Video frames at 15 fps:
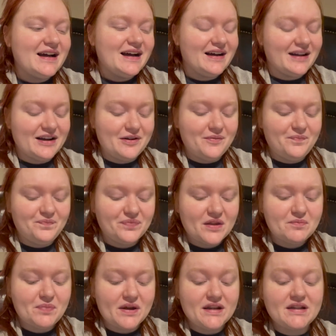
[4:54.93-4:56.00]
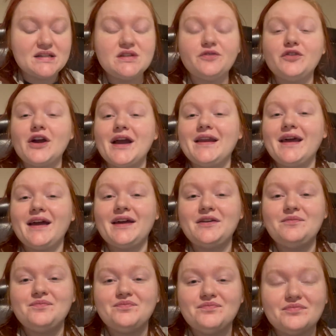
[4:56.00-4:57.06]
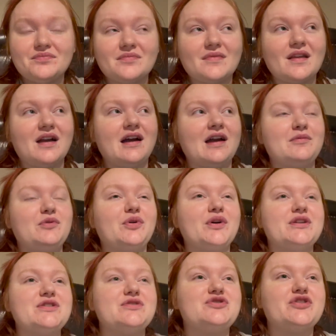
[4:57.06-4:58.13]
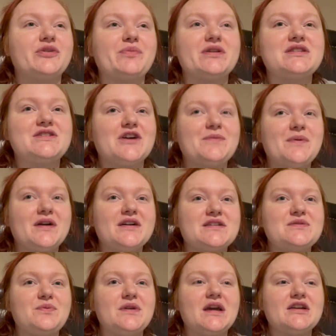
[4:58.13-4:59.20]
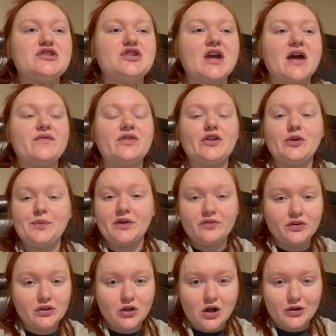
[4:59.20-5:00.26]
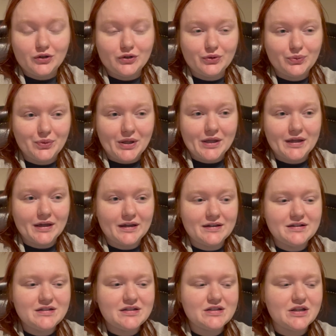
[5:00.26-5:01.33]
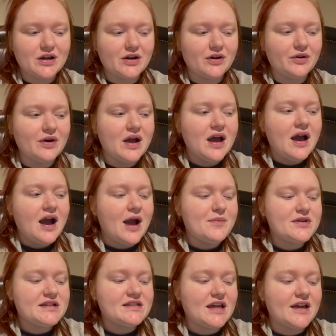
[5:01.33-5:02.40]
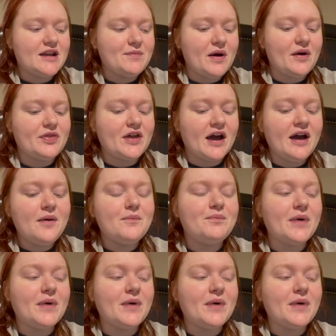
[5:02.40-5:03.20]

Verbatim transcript: Um, but it is a Friday. I'm going to drink my Starbucks. We actually have a little bit of a longer weekend, so I'm excited about that.